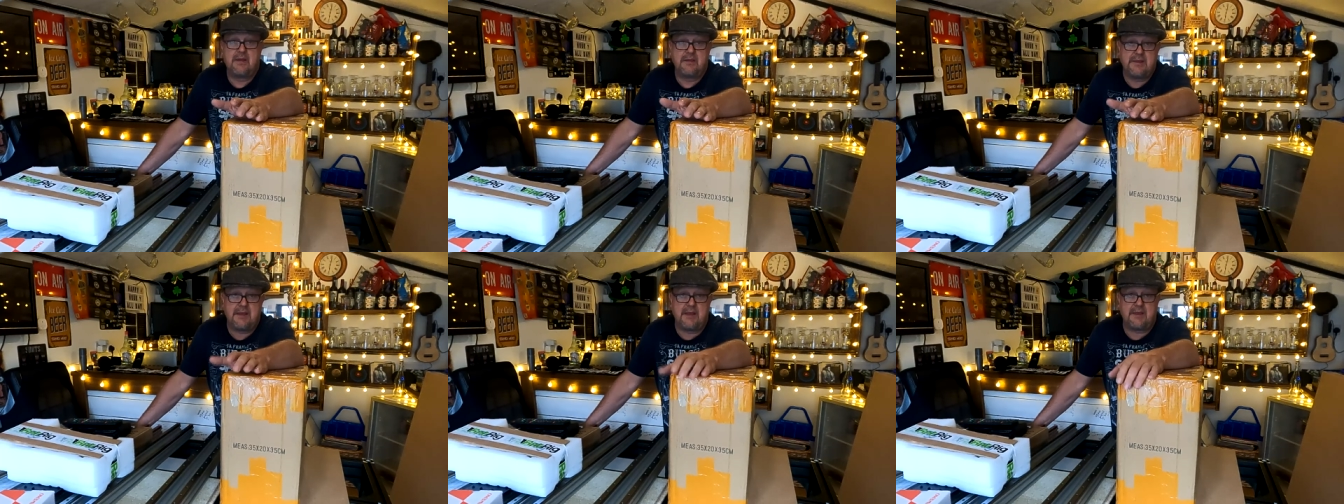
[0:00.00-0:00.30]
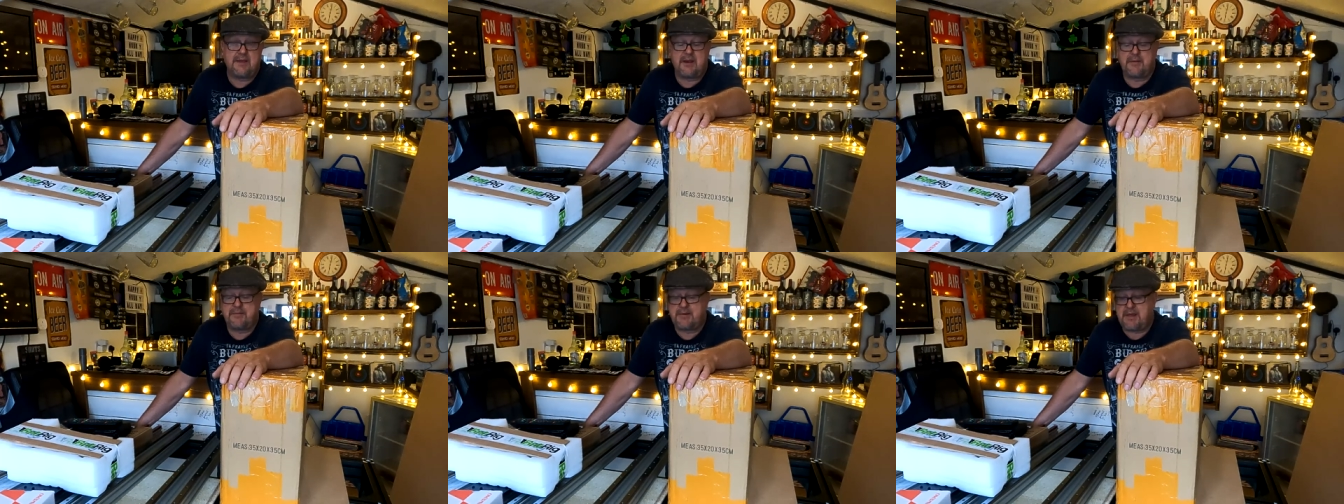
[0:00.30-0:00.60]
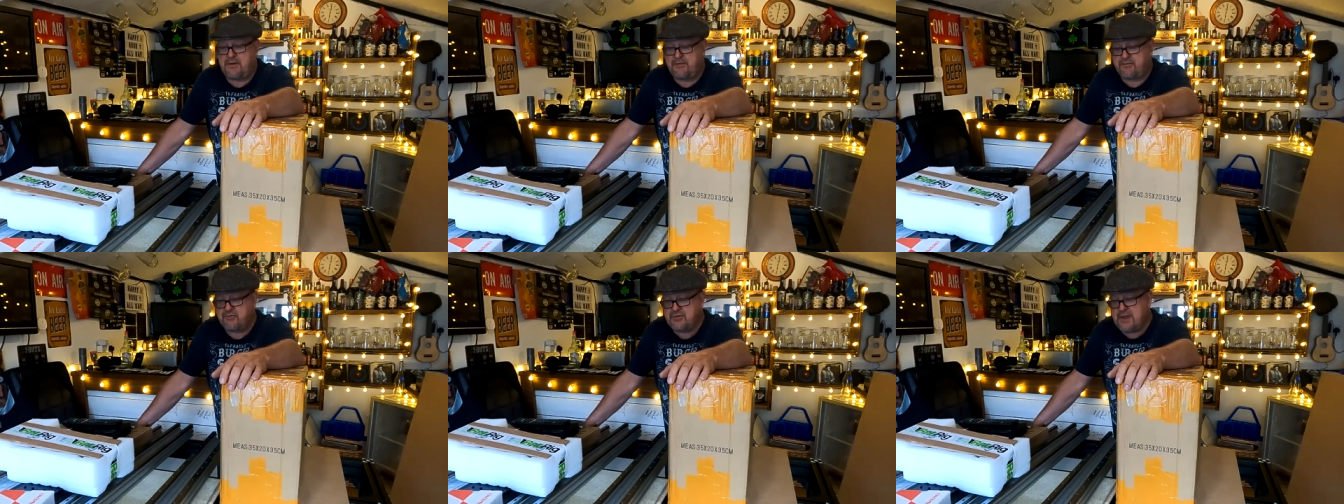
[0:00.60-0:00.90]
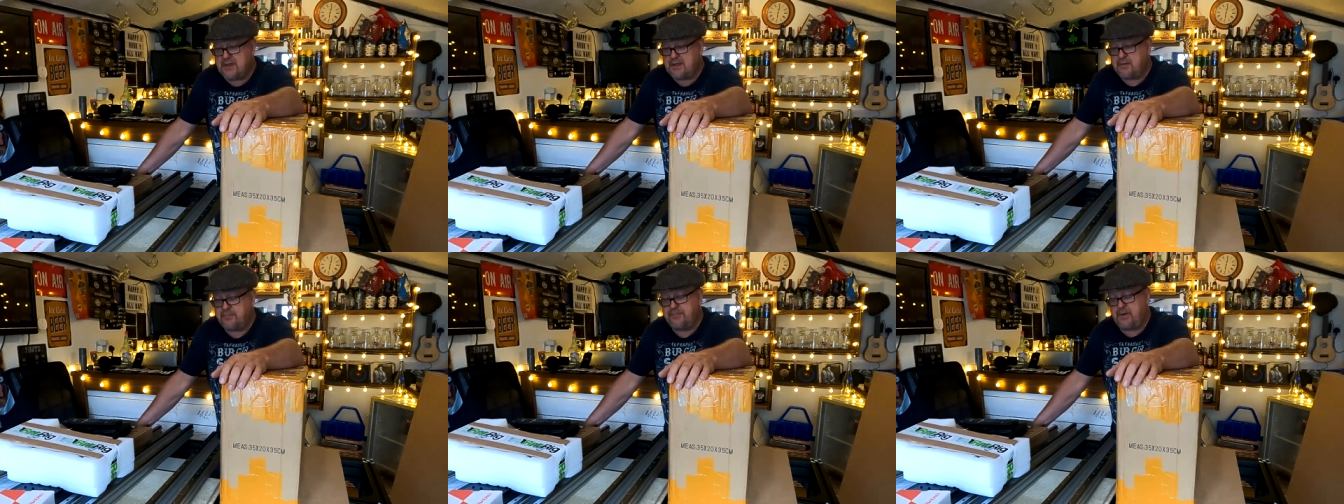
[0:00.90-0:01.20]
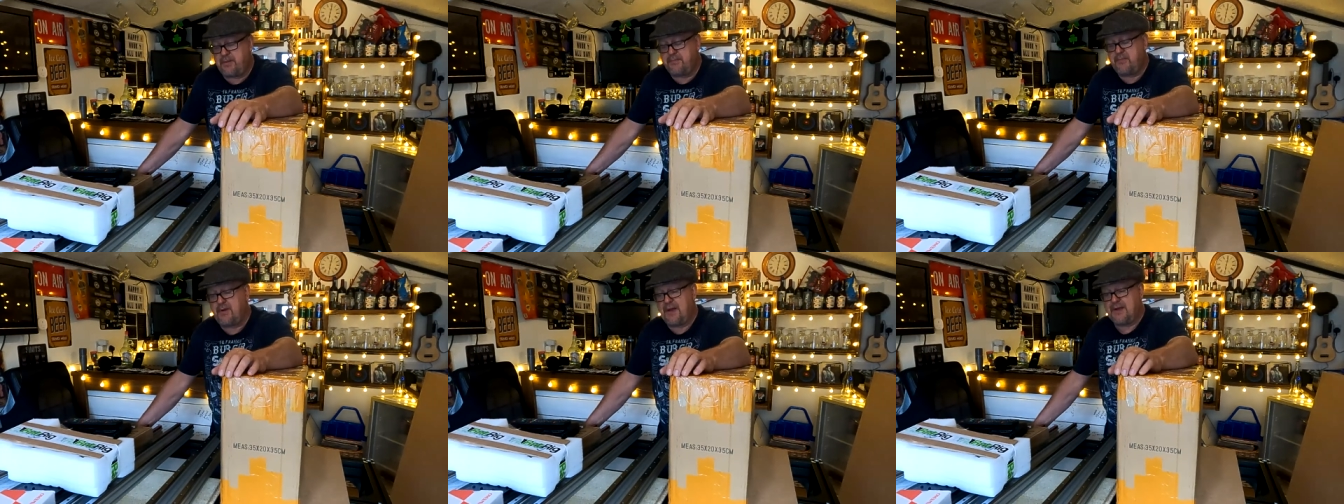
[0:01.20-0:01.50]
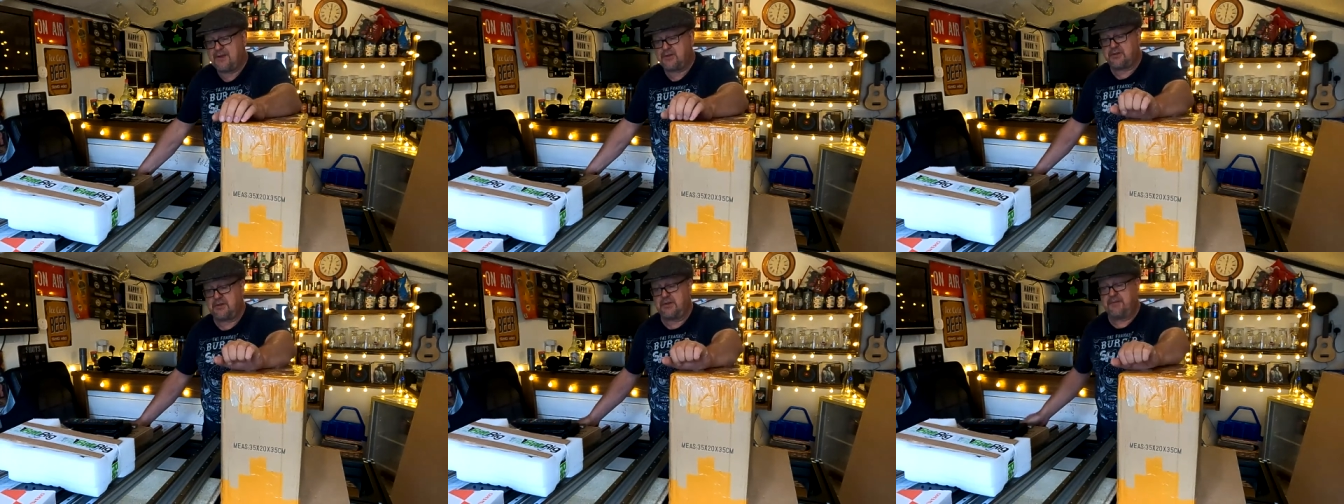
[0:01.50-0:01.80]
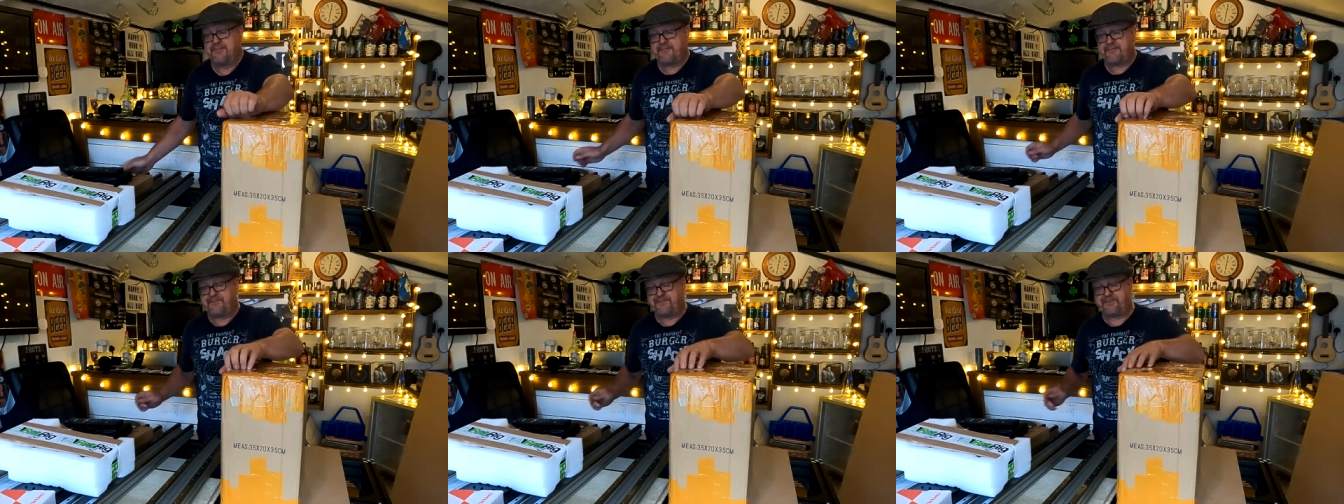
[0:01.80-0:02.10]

Yeah, again, I'm going off track, but I'm not actually.